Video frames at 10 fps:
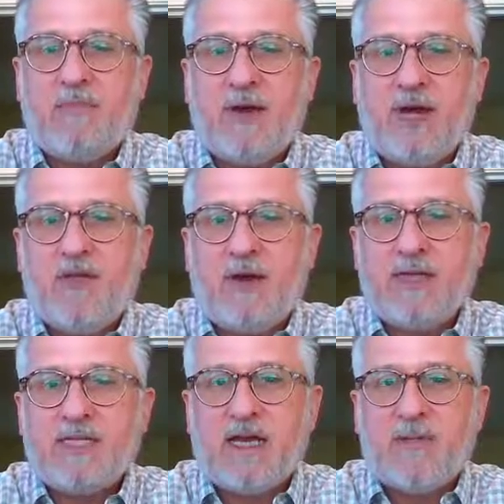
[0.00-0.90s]
But
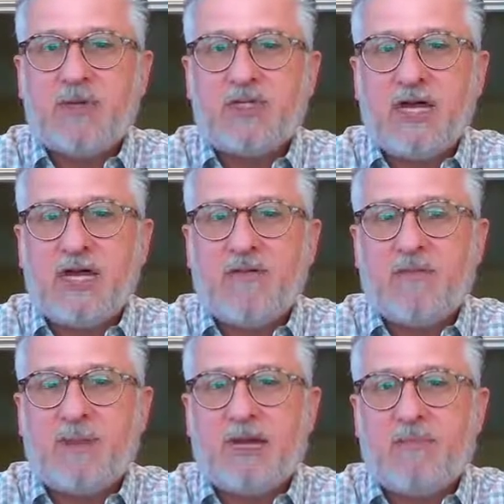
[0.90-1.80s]
otherwise, I appreciate
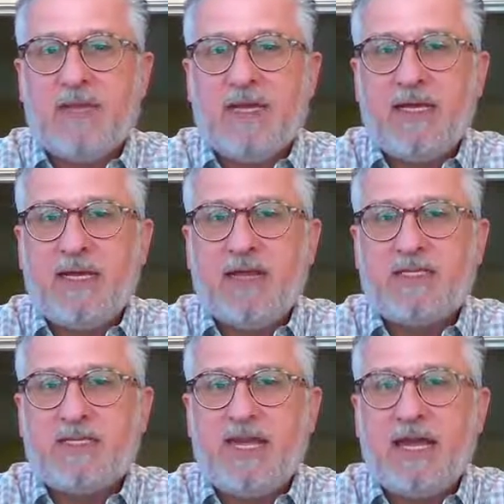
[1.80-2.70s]
everybody being here
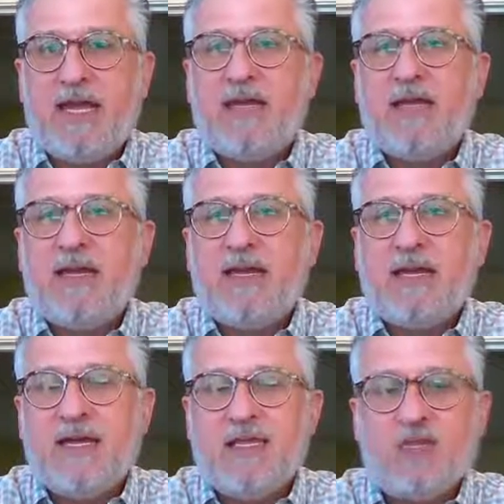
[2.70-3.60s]
today.
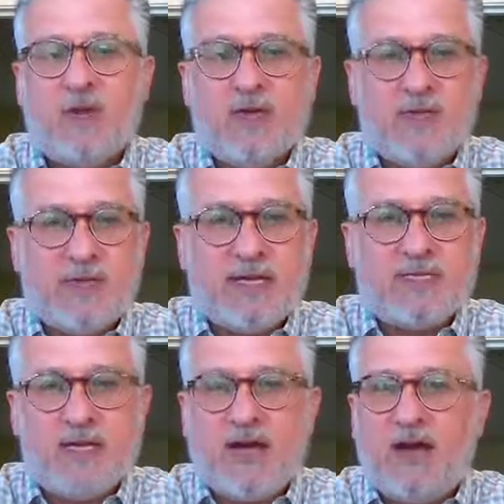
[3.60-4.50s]
Enjoy the
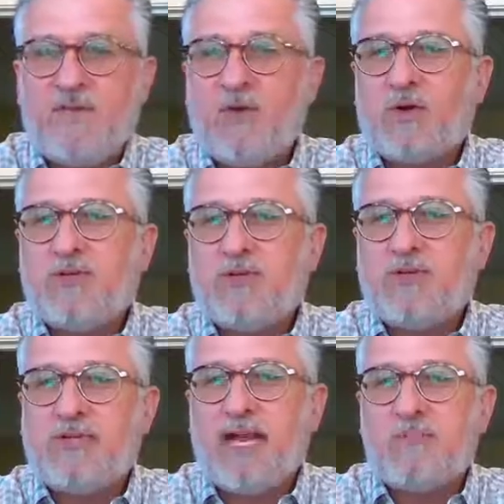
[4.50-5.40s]
rest of your
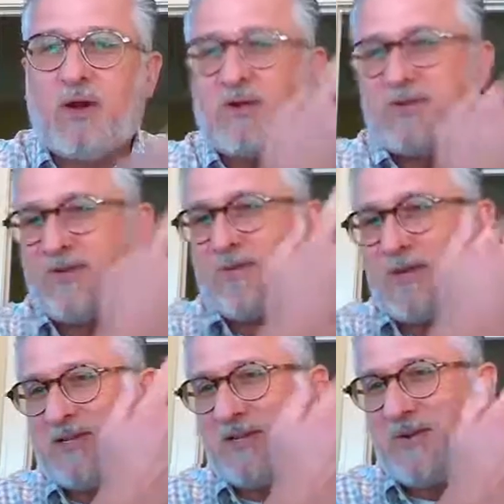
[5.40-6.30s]
Tuesday. Margaret's over
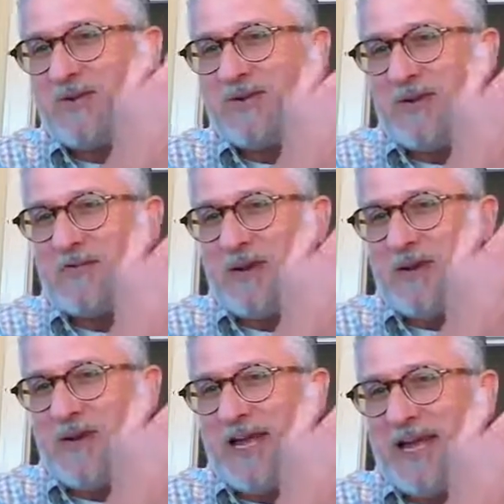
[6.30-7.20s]
my shoulder.
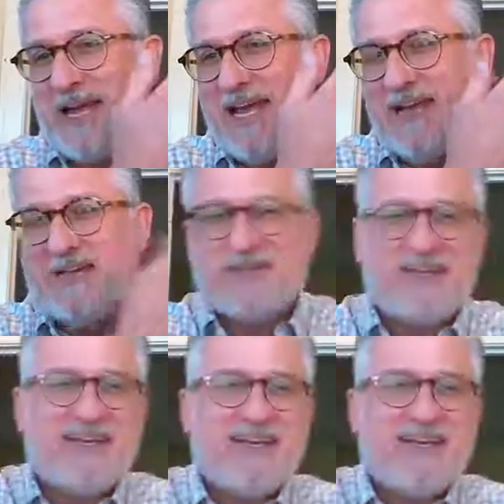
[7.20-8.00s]
Everybody wave.